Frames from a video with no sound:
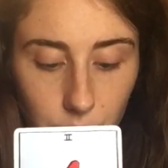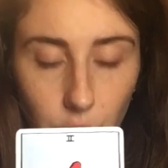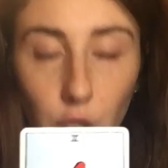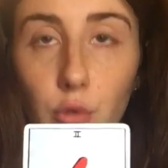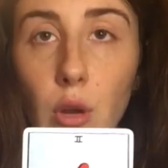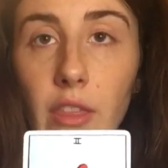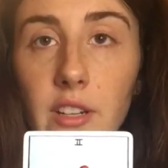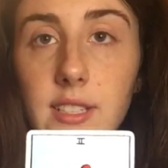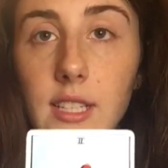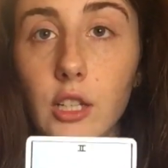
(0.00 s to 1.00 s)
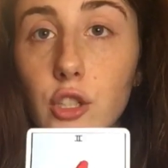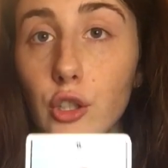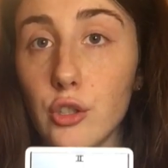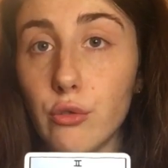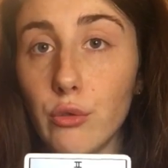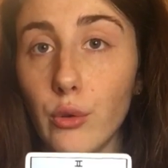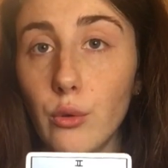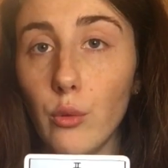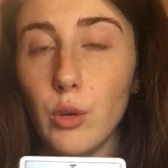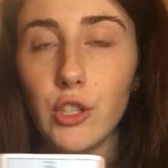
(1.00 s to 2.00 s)
You'd rather stick to your
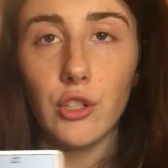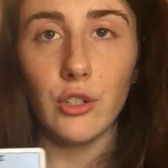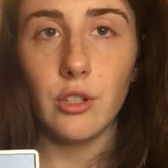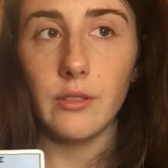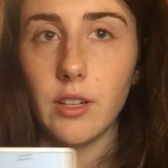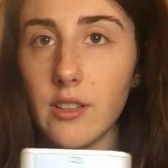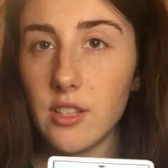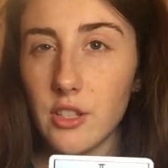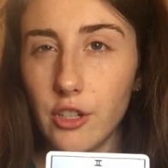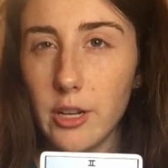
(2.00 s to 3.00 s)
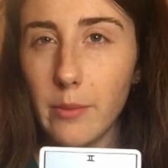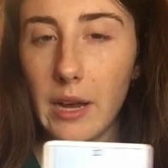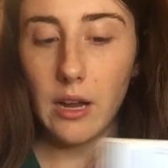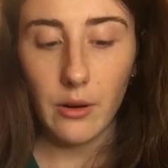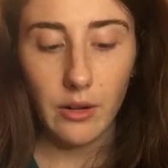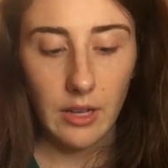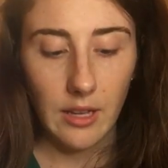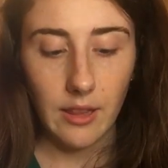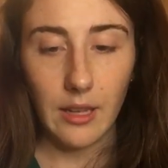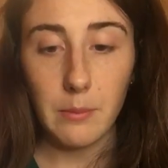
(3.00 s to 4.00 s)
truth, which you're uncertain about,
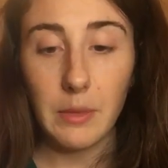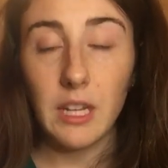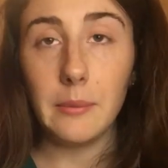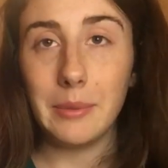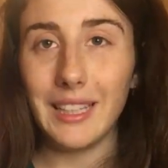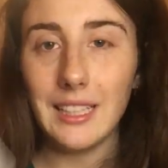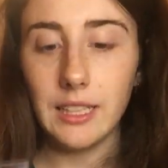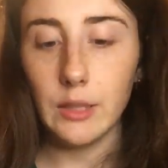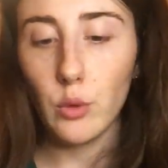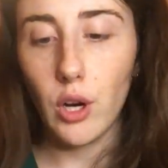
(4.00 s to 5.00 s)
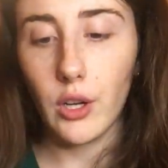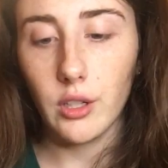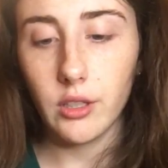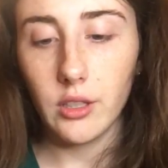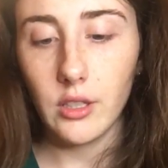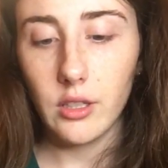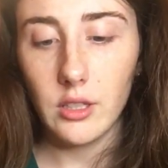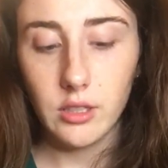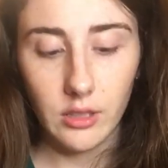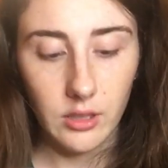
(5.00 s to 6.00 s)
than be completely wrong.
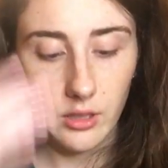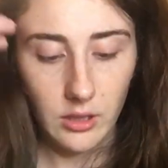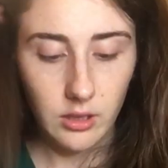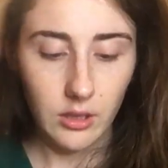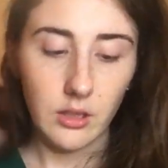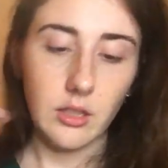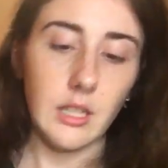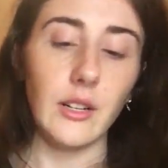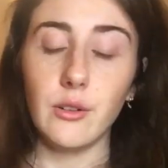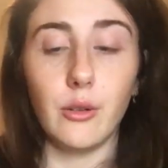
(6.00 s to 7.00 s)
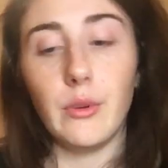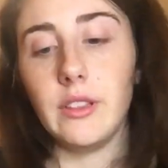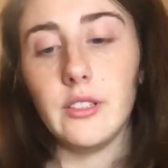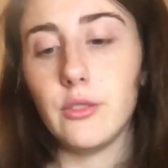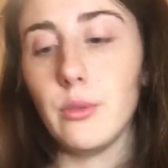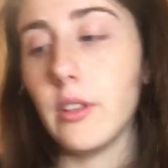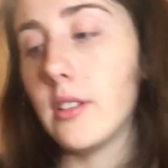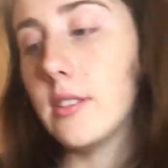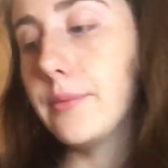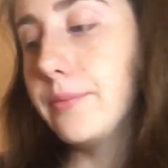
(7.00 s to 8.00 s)
I don't know what this truth
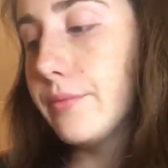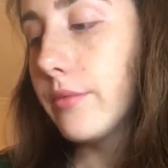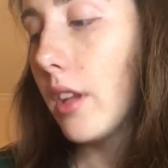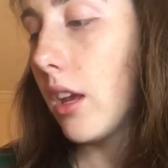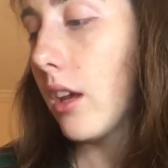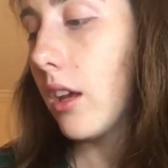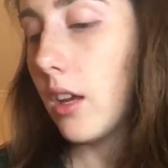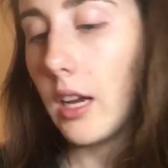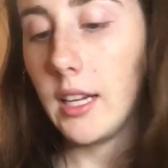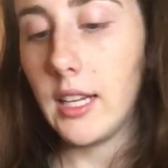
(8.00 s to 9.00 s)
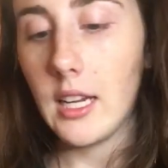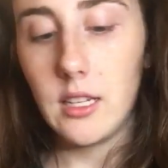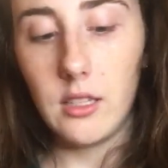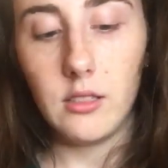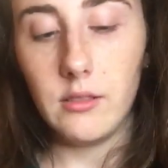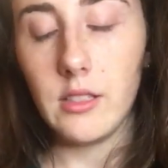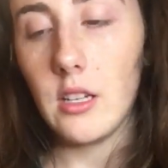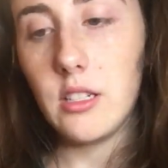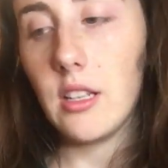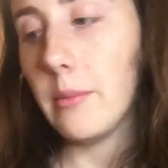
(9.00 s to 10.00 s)
is. I can't, it's
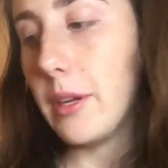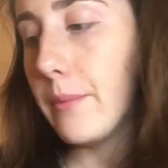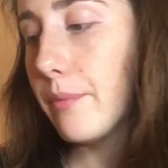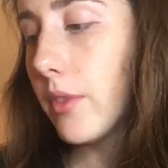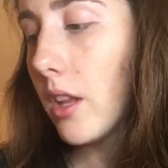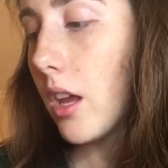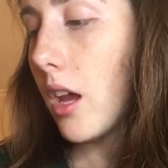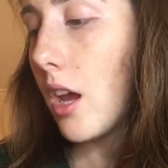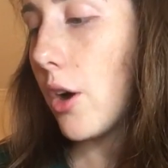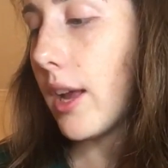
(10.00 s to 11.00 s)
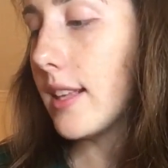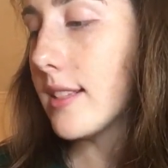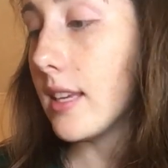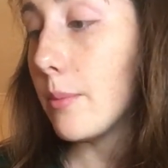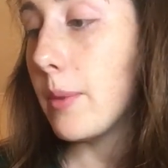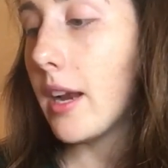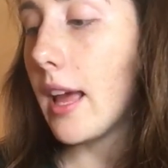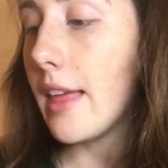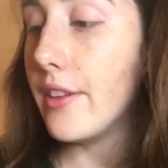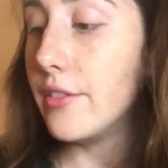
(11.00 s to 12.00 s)
not telling me. Okay, let's see. But
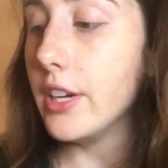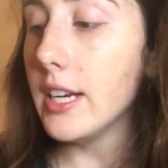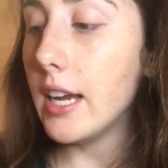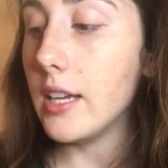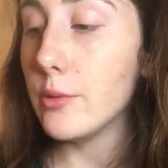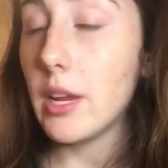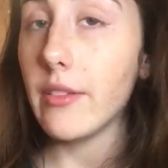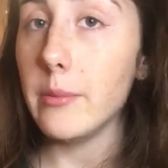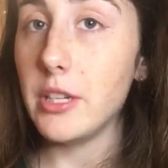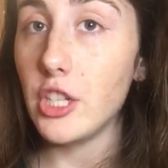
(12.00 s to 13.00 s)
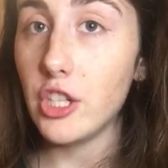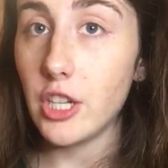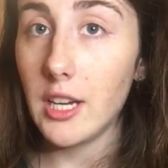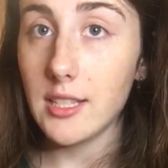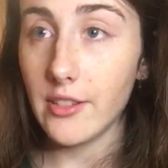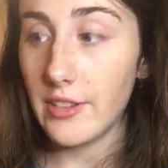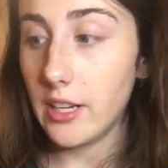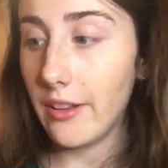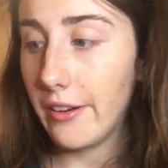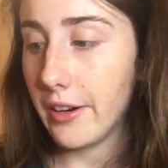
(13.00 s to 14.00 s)
at the very end, we have the Magician as the
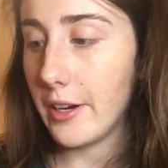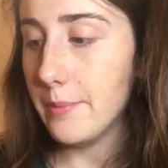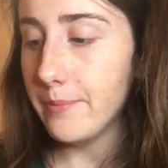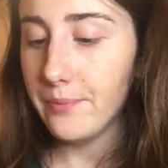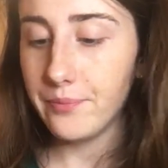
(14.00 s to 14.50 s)
final outcome.